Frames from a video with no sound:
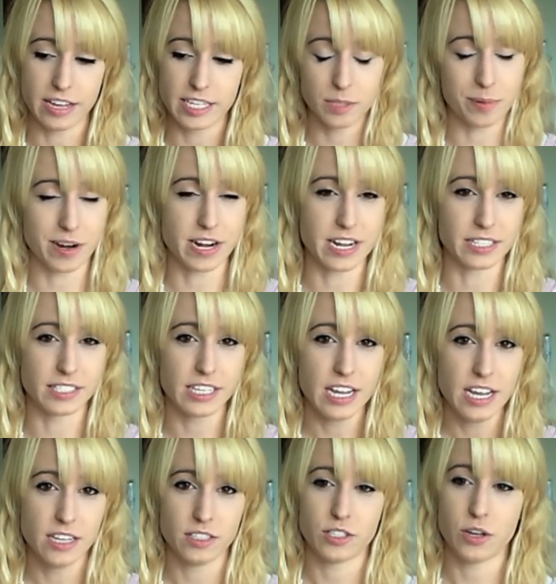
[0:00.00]
experience.
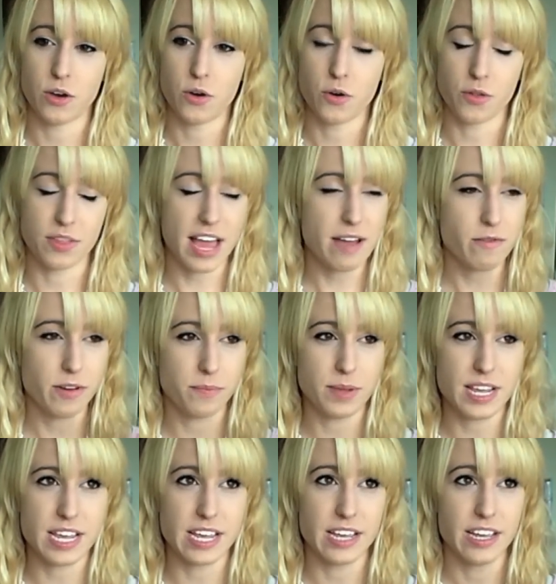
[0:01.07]
So that would
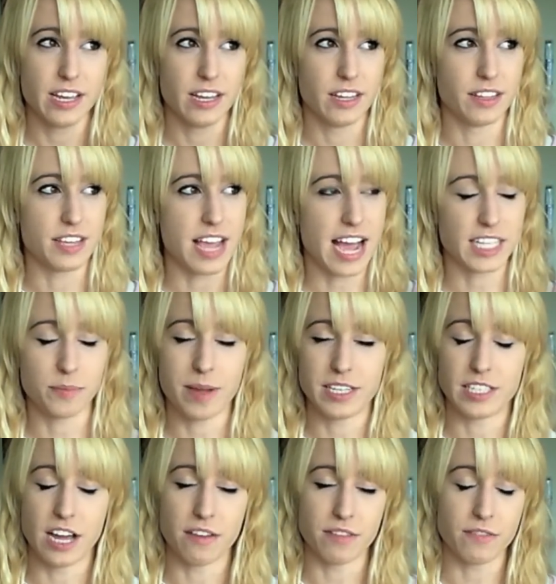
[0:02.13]
be the
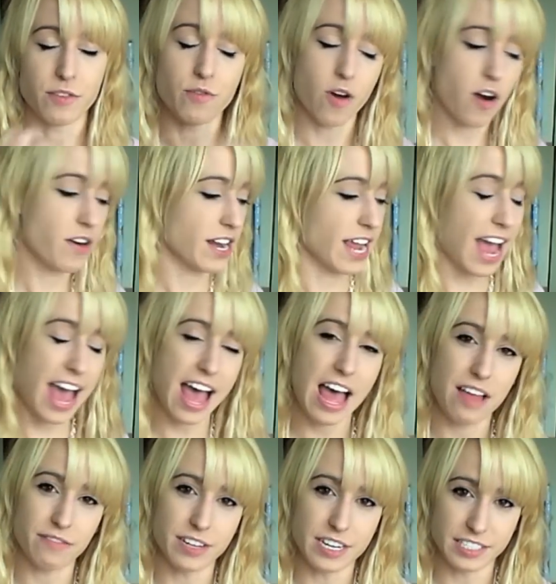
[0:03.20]
aspect of if you already
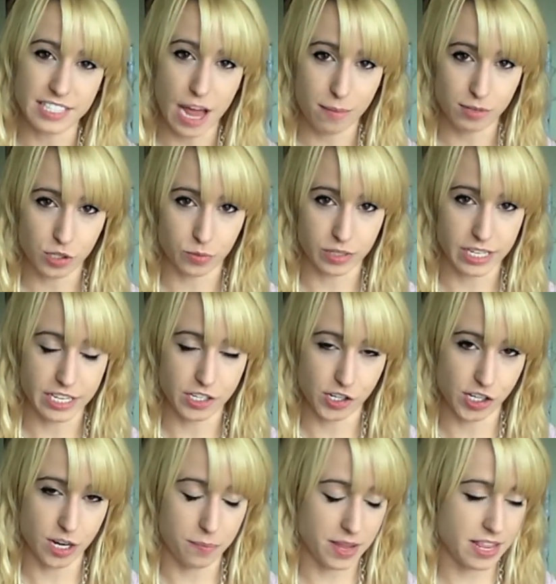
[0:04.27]
have an established
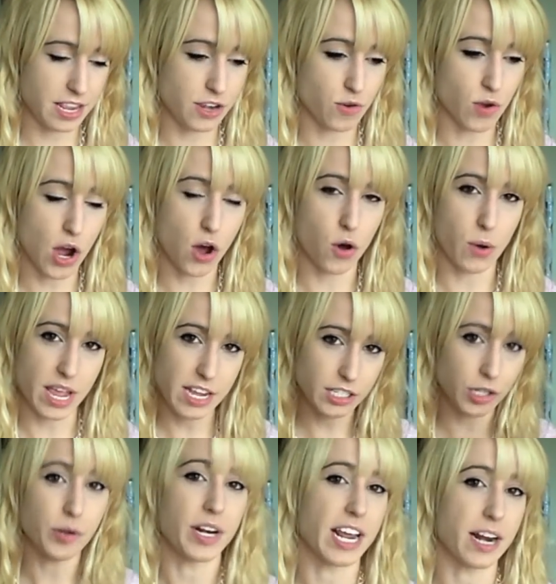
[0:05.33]
relationship and then you go
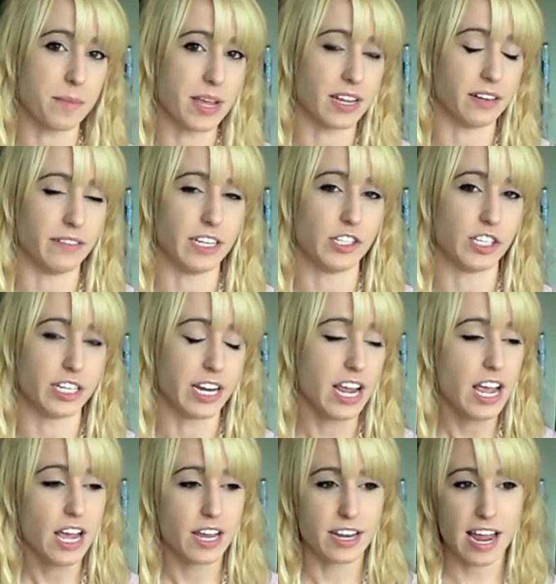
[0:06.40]
into an anime convention.
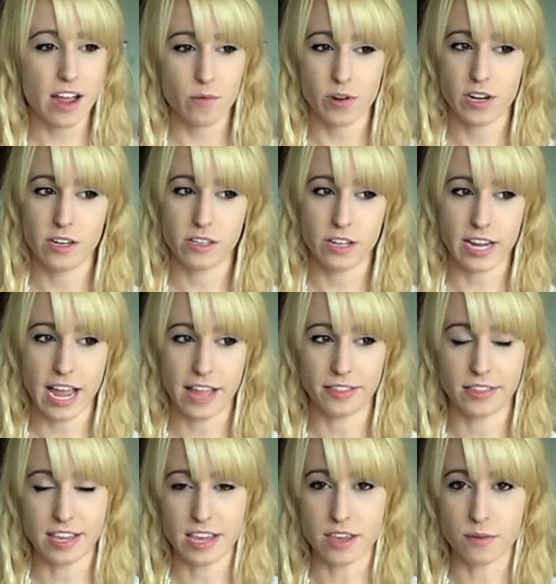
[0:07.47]
Now we're going to look
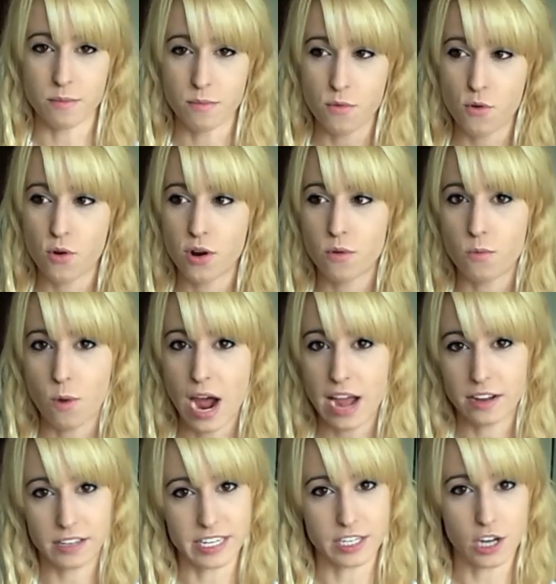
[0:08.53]
at the more
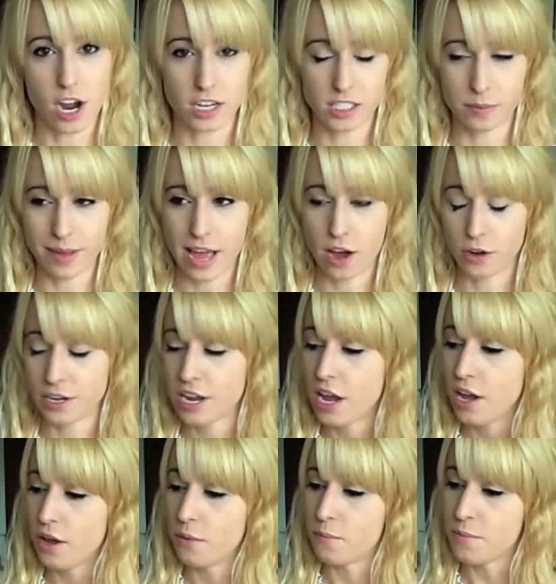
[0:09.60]
wildly talked about
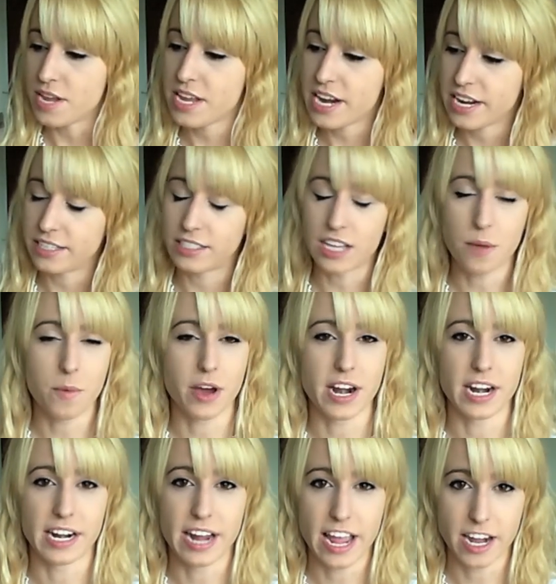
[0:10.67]
meeting
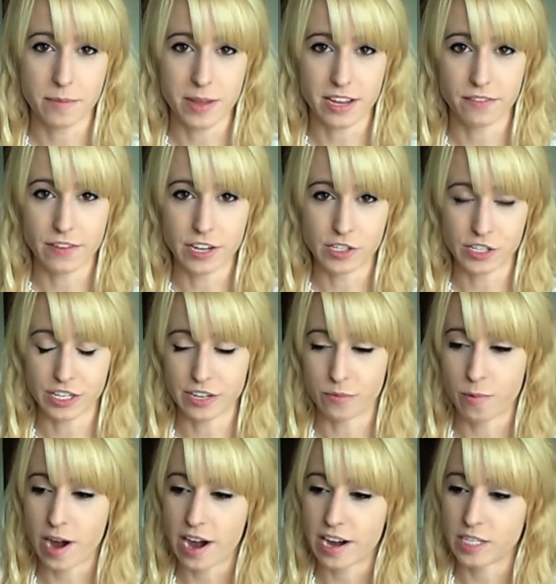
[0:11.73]
someone at an anime
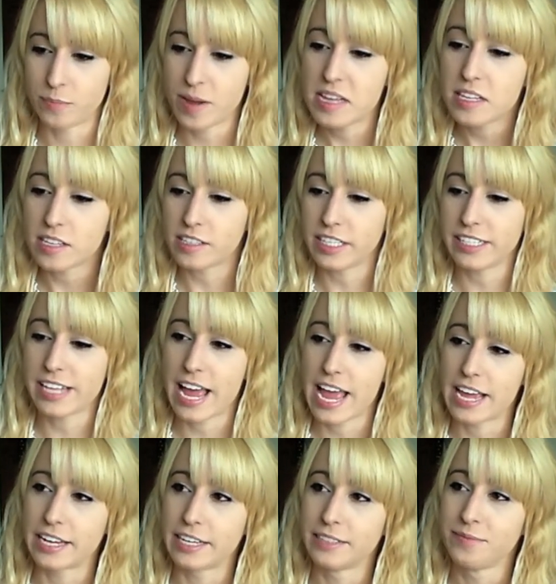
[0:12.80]
convention, where it's basically
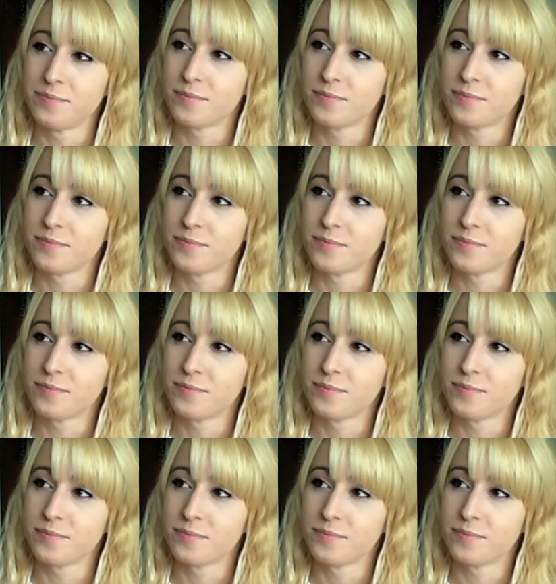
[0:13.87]
like,